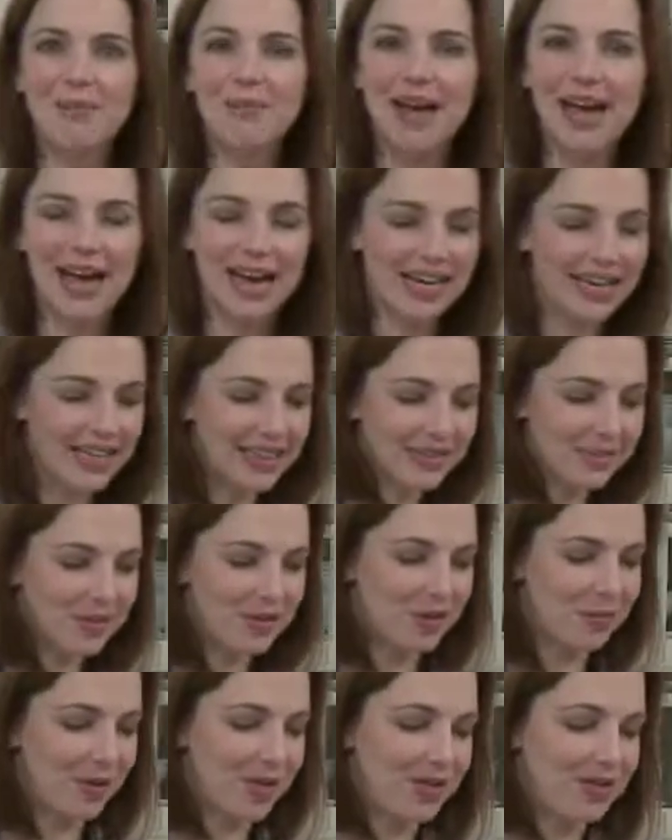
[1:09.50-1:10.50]
I'm adding them
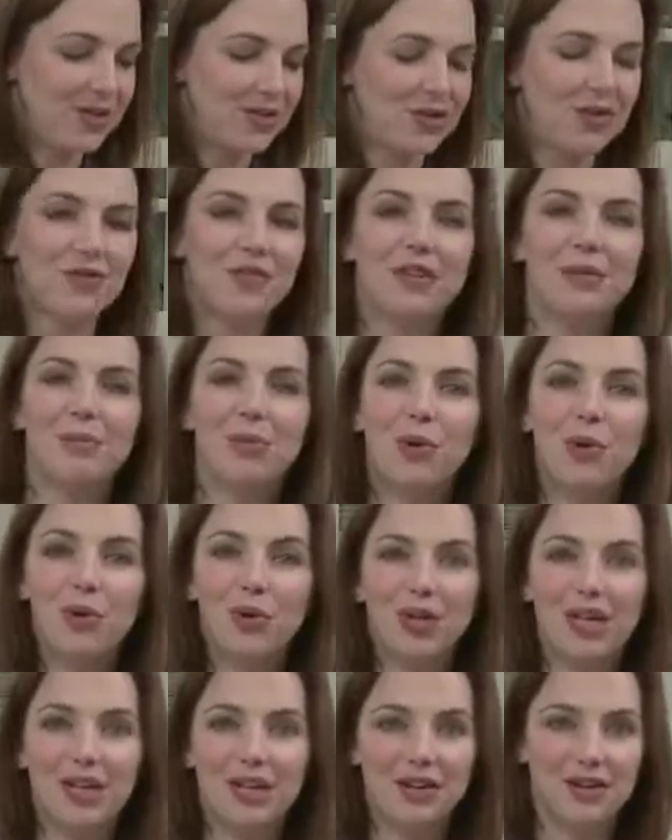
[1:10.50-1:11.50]
to my serving
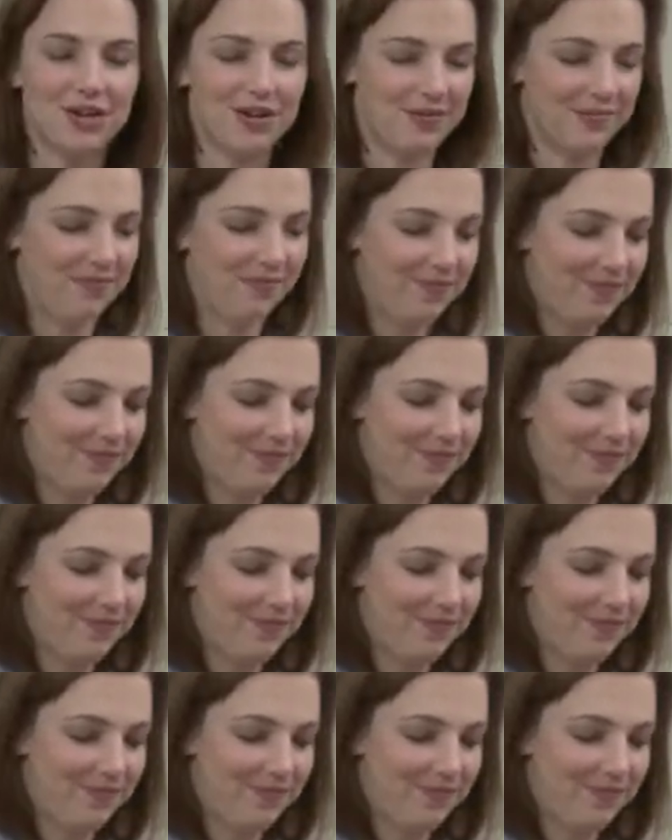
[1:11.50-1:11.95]
bowl here.